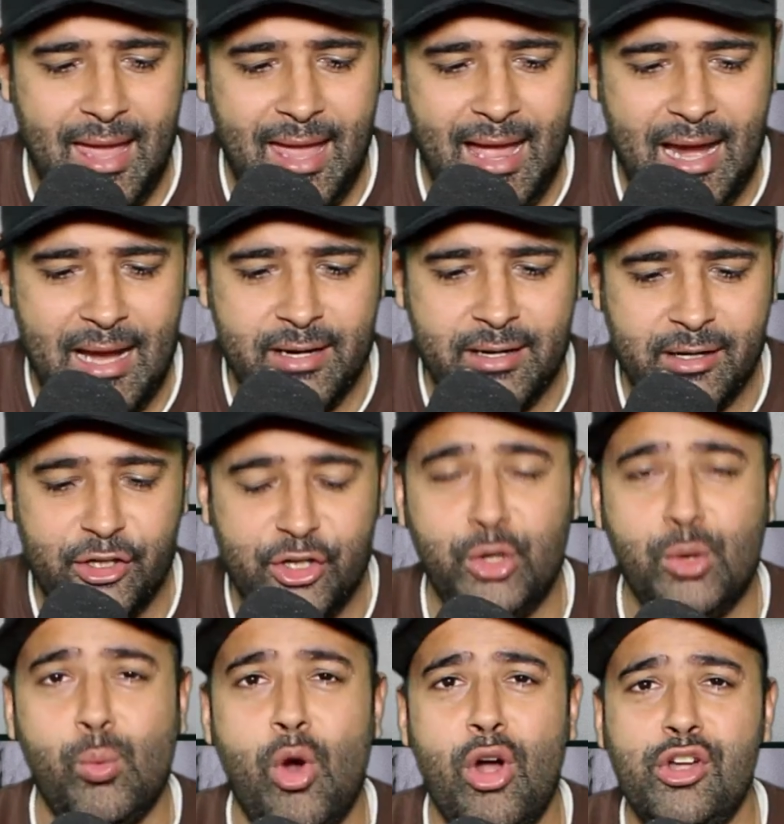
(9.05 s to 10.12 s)
And do
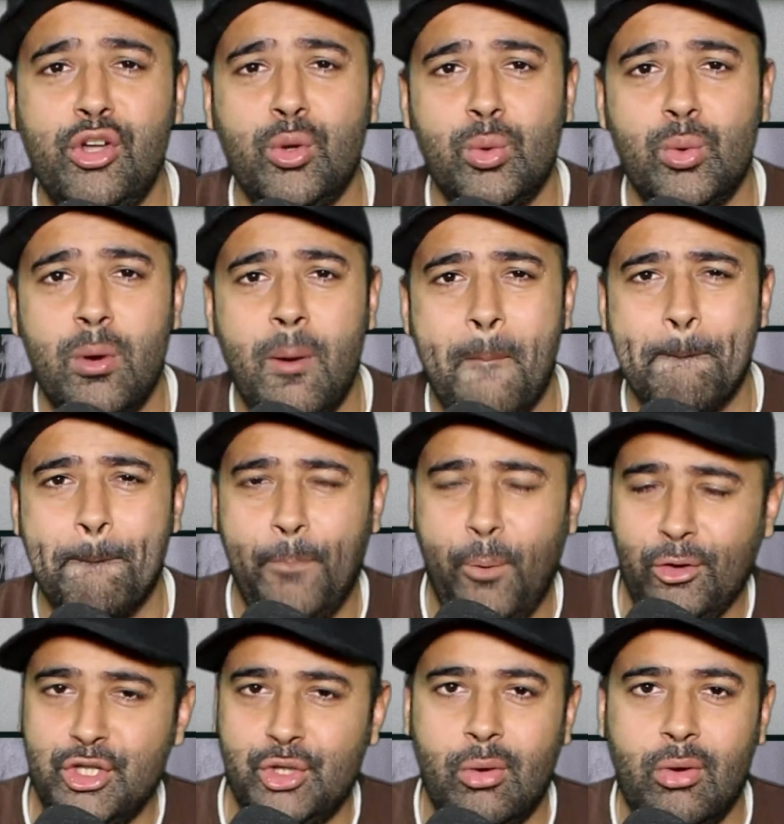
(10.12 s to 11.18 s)
you want to
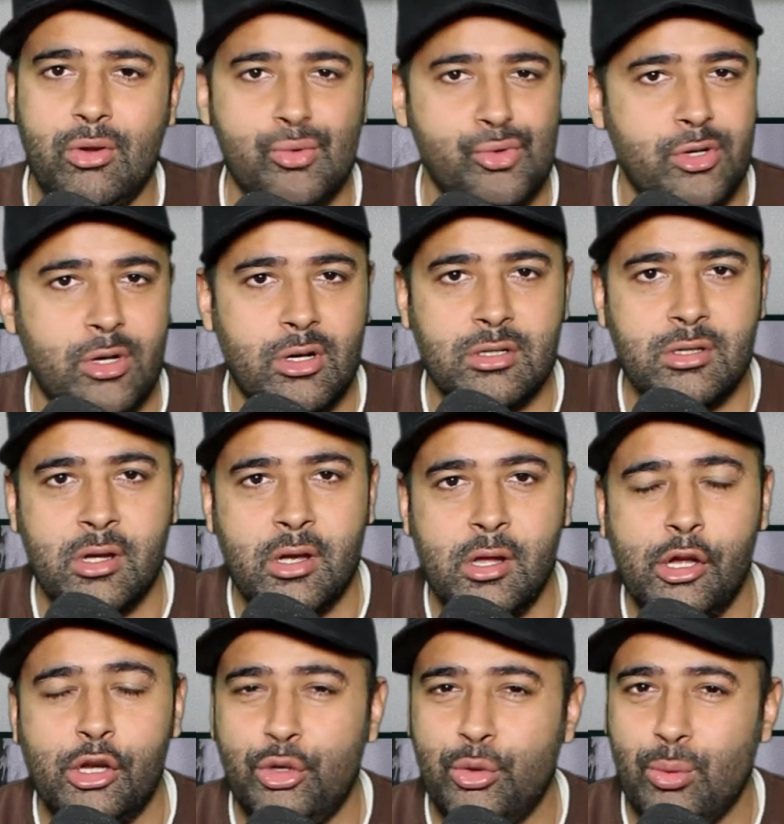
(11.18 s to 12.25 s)
push your users
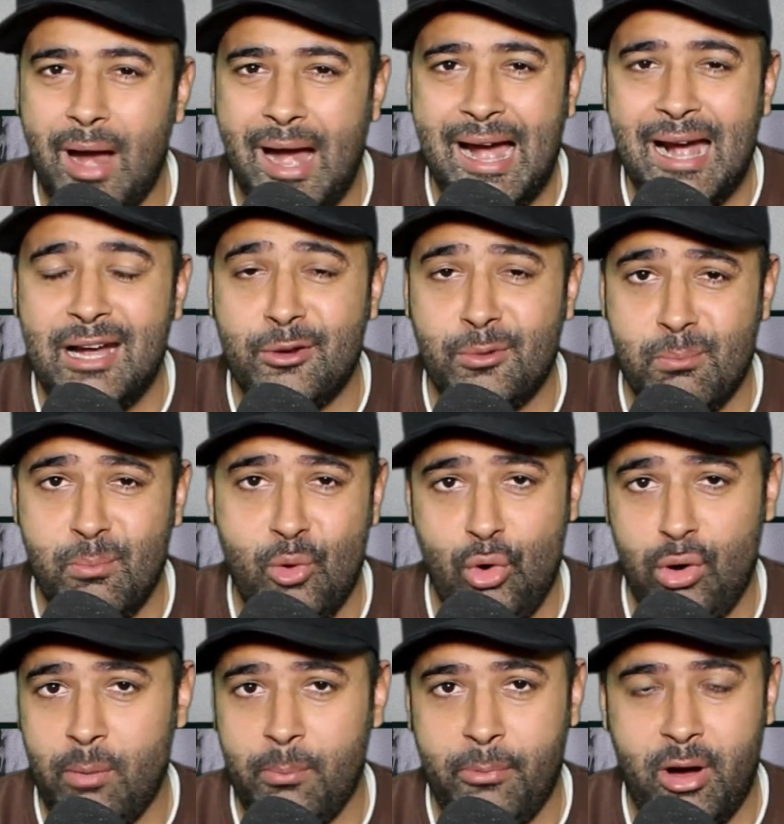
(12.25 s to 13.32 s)
to add
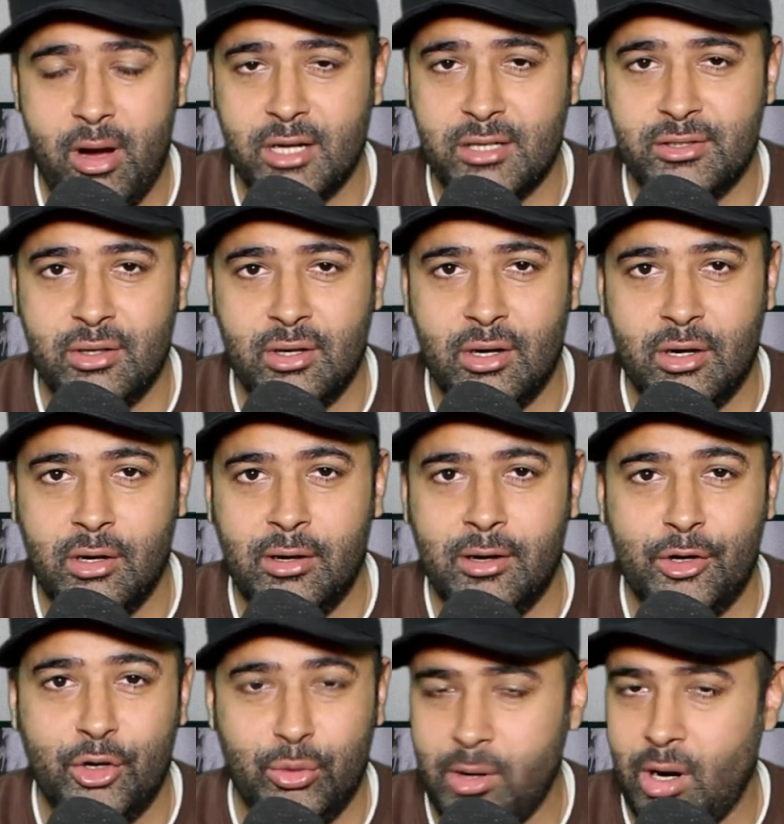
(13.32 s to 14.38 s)
more products
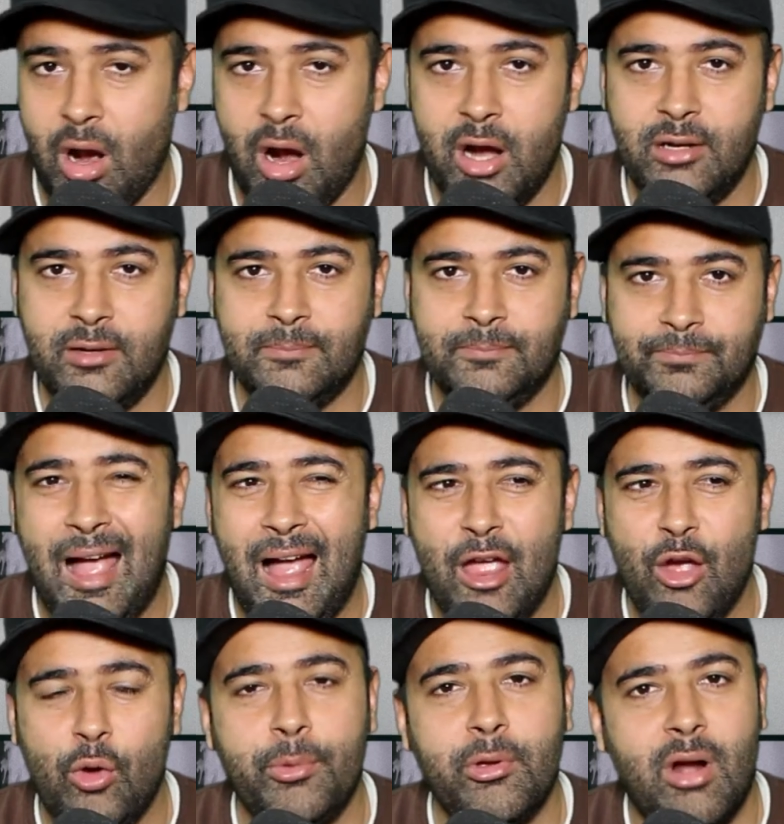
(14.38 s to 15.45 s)
to the cart?
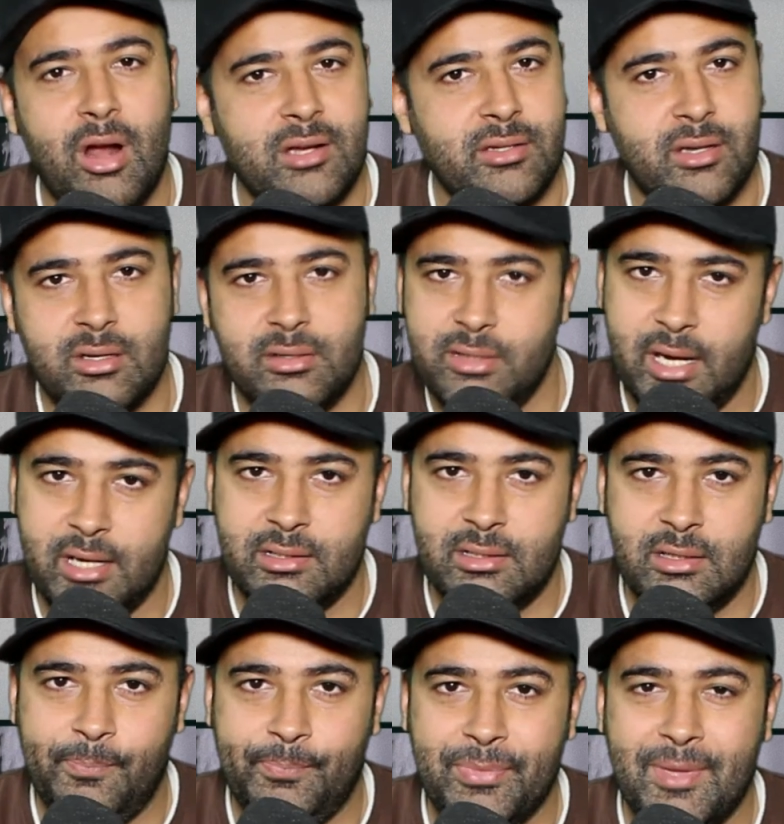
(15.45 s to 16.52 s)
I hope your answer is
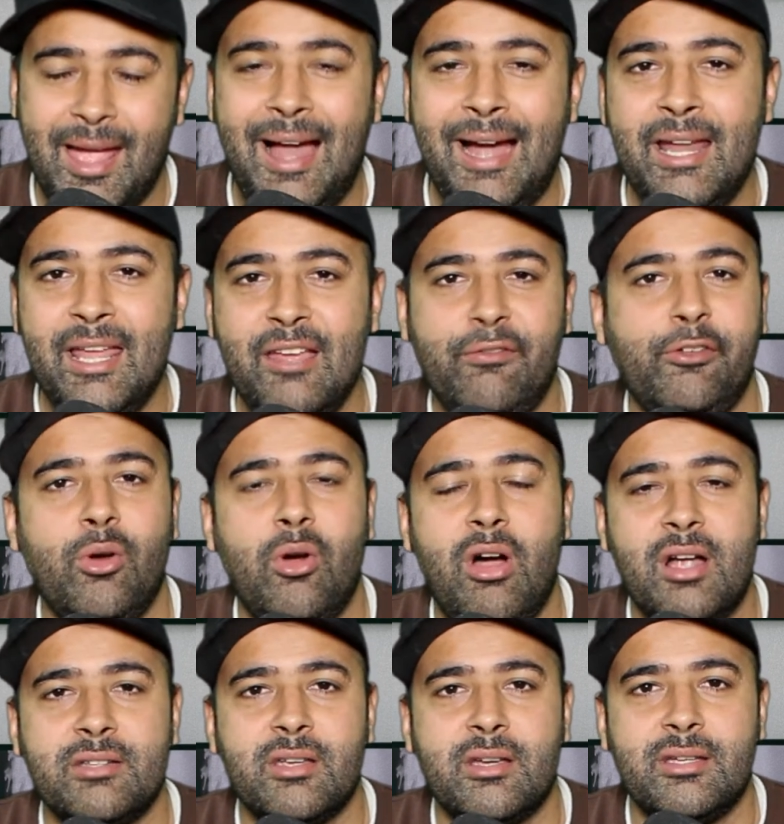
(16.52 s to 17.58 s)
yes. And if
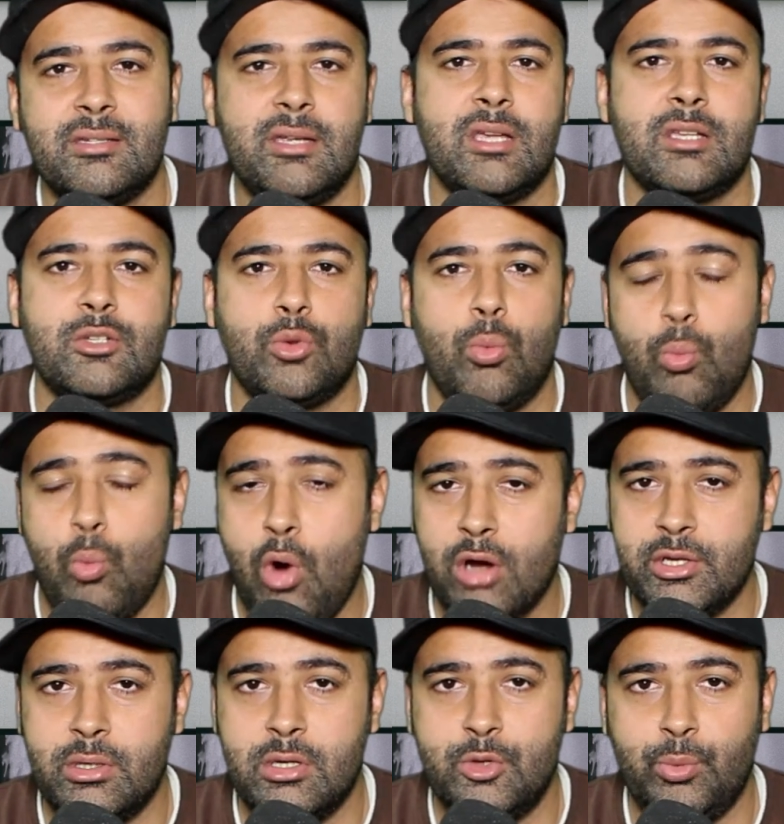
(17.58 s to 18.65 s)
your answer is yes,
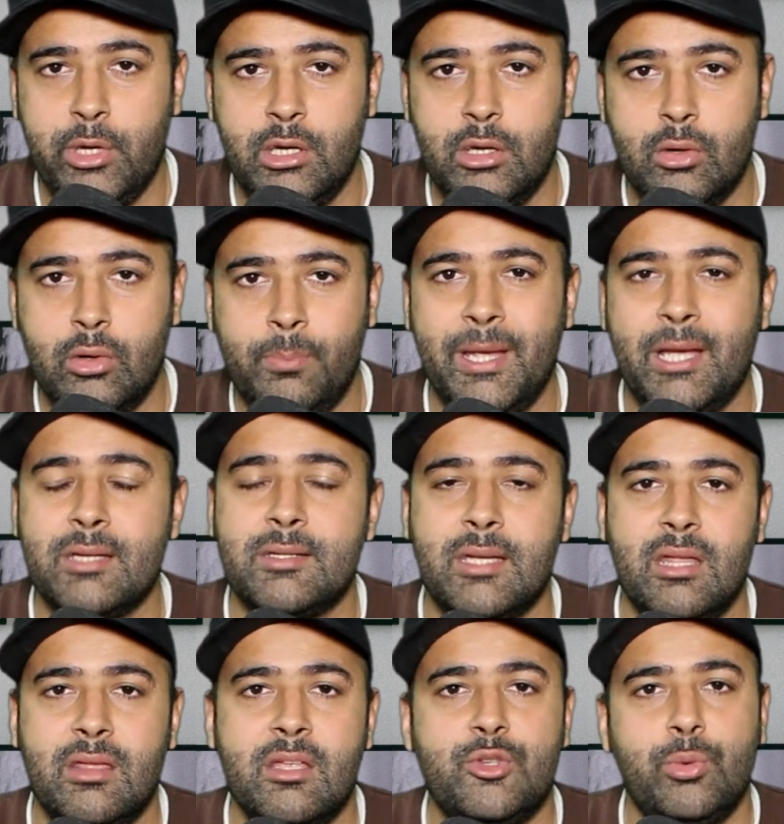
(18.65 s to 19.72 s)
watch this video
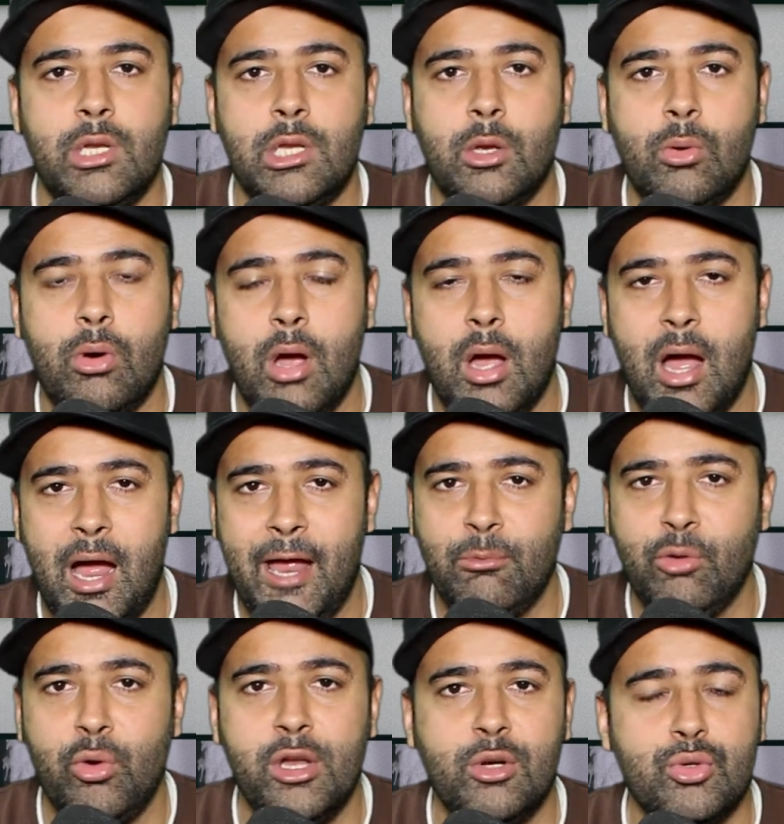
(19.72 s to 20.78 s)
because in this video,
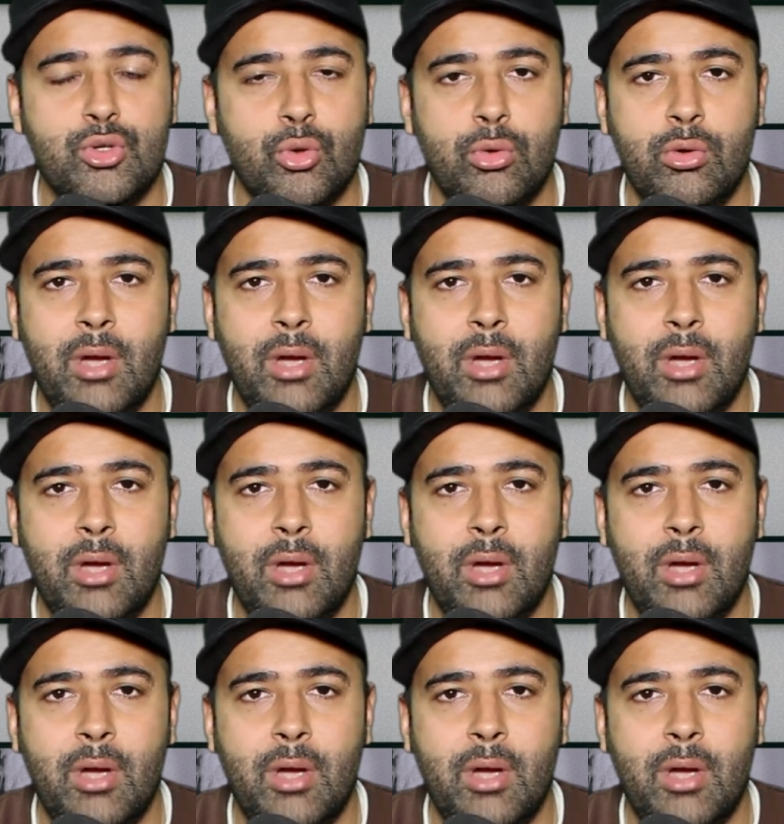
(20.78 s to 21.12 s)
I'm going to